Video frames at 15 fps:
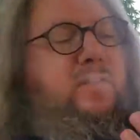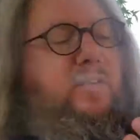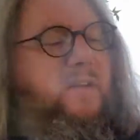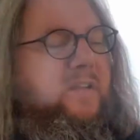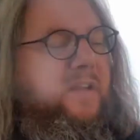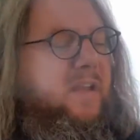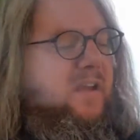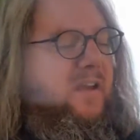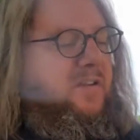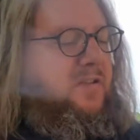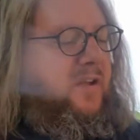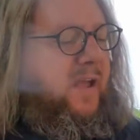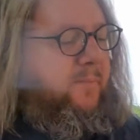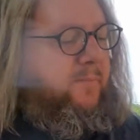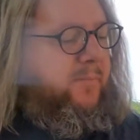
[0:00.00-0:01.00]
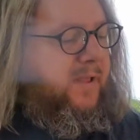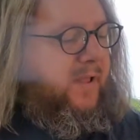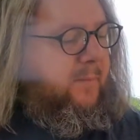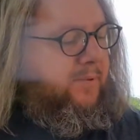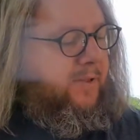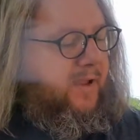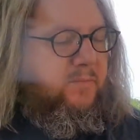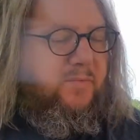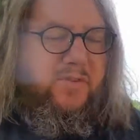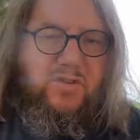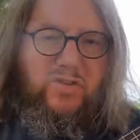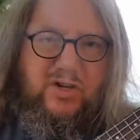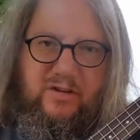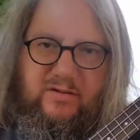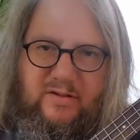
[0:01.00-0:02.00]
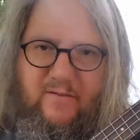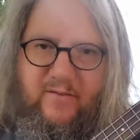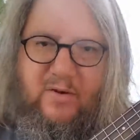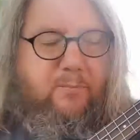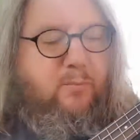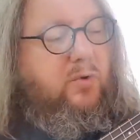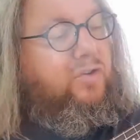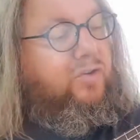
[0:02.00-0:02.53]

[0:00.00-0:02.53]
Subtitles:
basically, I'm playing with the G7,